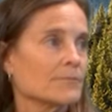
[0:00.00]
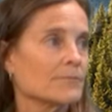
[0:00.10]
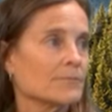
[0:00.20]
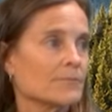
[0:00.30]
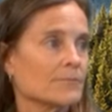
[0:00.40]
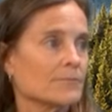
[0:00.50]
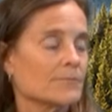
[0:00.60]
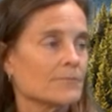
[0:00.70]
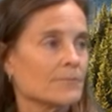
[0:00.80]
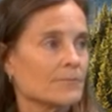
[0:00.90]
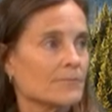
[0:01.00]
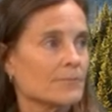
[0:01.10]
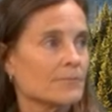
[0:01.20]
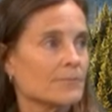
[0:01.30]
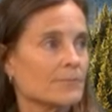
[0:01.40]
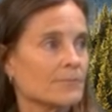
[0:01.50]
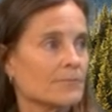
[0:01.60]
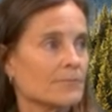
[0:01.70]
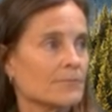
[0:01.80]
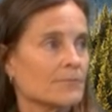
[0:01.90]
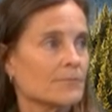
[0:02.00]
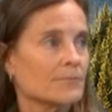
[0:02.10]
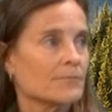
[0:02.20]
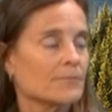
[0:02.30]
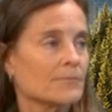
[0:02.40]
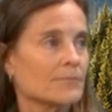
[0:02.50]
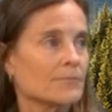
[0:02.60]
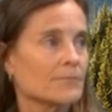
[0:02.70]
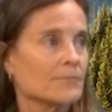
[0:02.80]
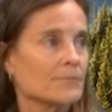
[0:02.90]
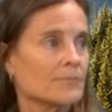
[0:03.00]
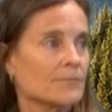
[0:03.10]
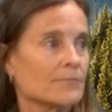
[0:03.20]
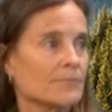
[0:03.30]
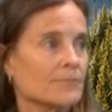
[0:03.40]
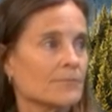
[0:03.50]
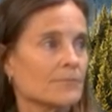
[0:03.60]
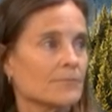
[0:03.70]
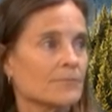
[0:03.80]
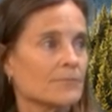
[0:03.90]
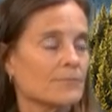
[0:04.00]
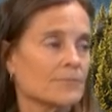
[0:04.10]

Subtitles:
This person isn't speaking.